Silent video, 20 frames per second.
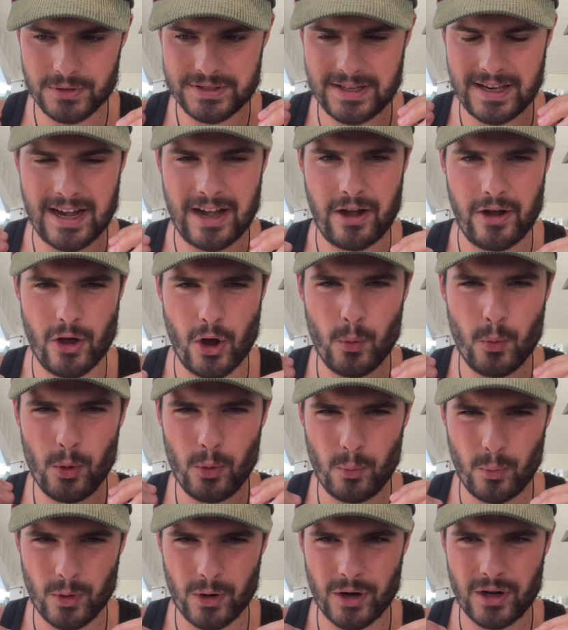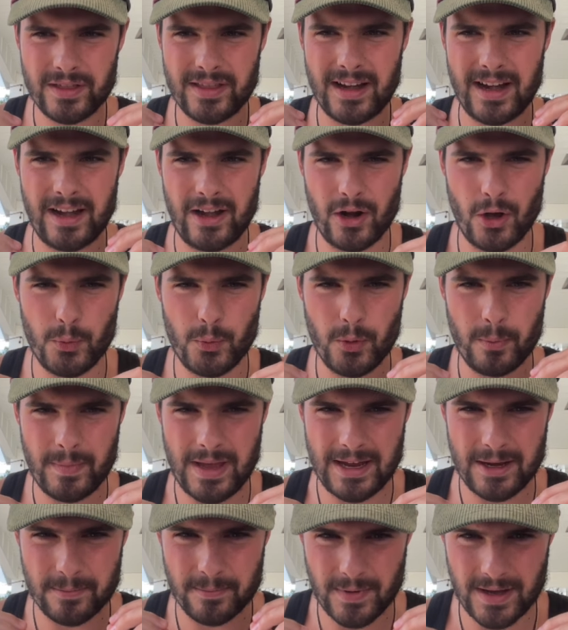that I know will work, that I know will
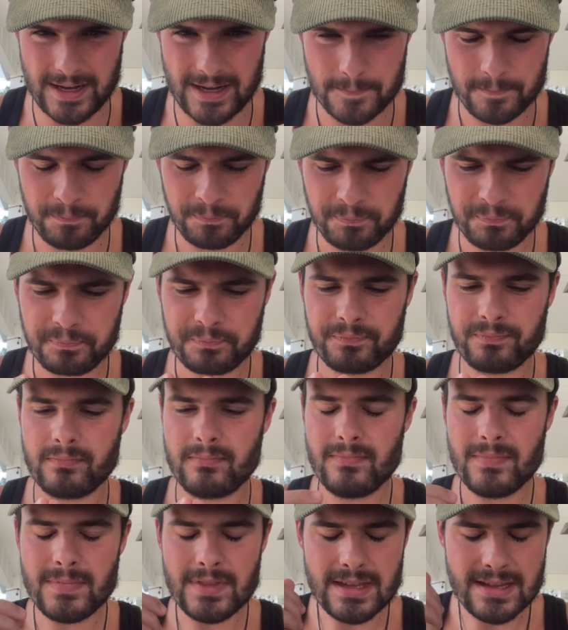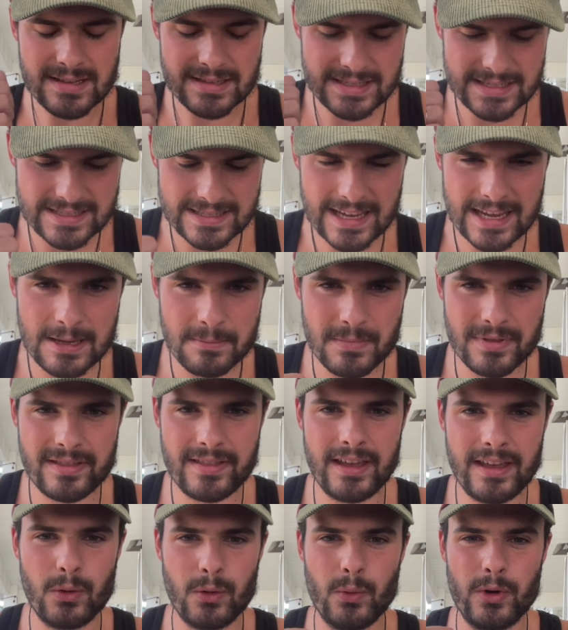make money. Same
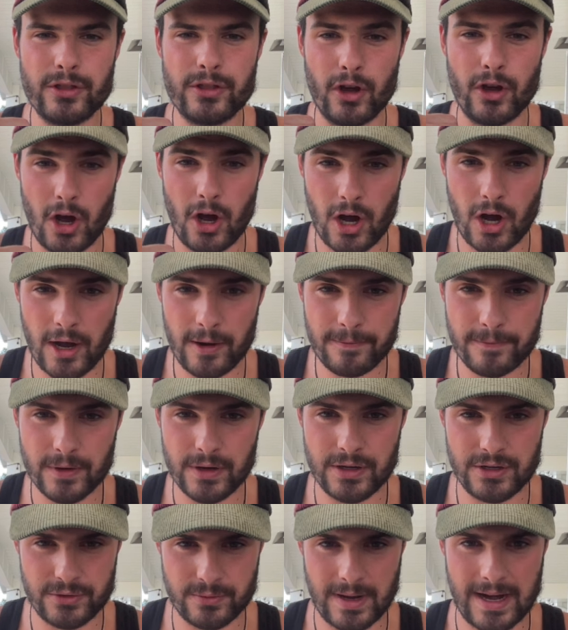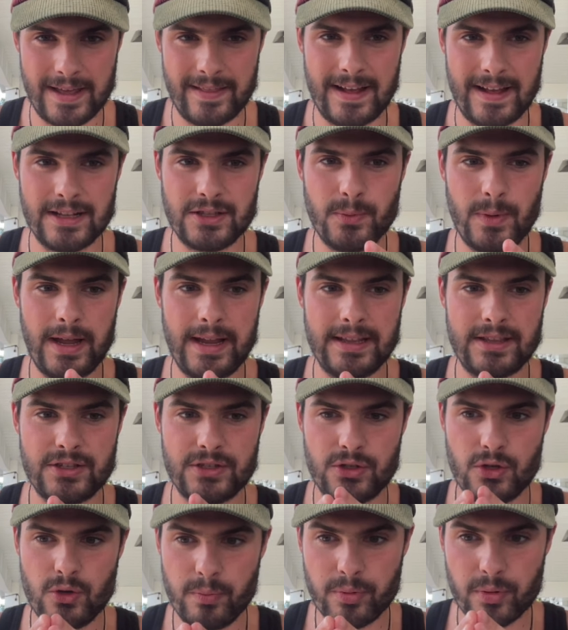thing with offers, right? That's why it's
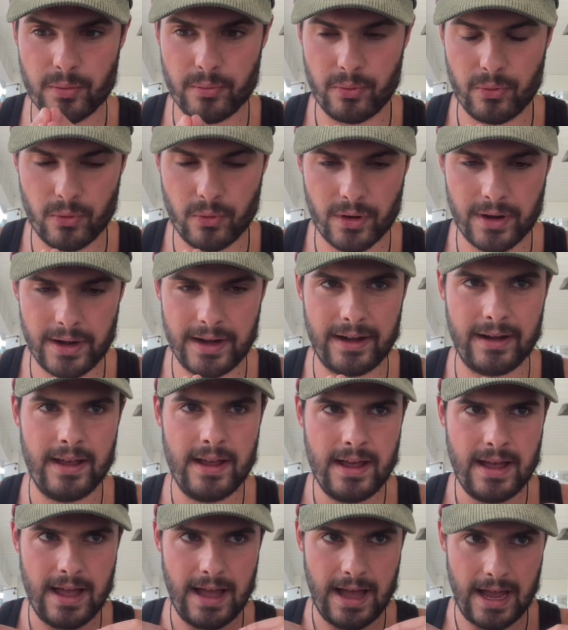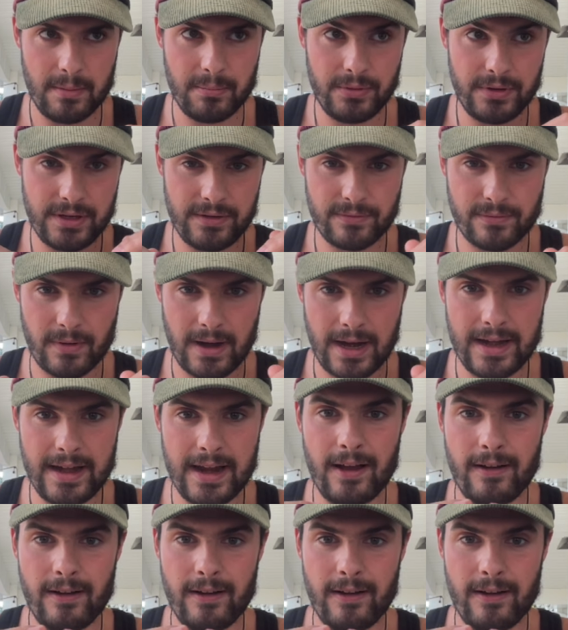super important, I believe right now,